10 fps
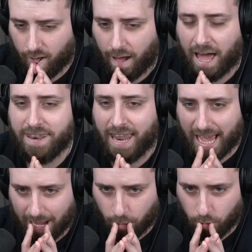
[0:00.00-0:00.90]
And
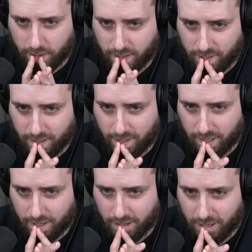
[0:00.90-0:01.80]
now...
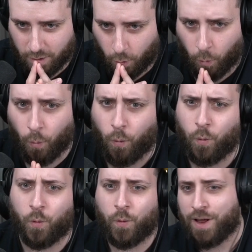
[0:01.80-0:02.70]

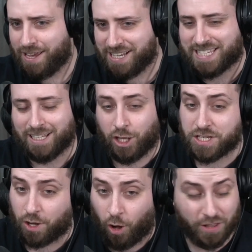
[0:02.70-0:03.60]
Oh, he still
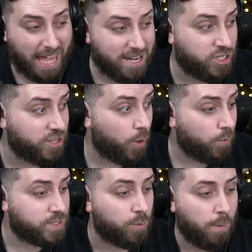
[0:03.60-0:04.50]
lost all the energy, though.
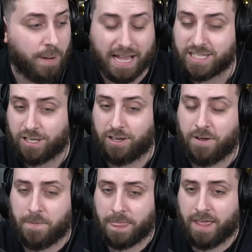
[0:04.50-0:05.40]
So we're back
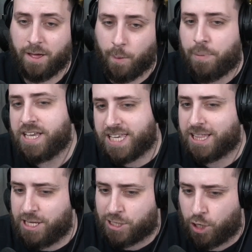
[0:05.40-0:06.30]
to
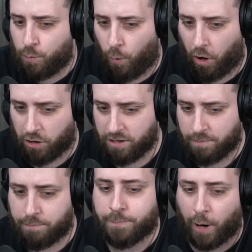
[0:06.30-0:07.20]
basically turn 1,
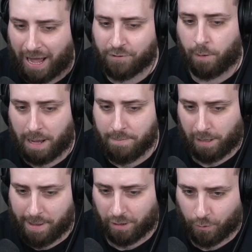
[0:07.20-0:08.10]
but I've got my
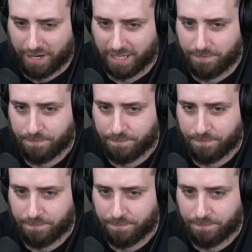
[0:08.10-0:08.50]
Melmetal ready.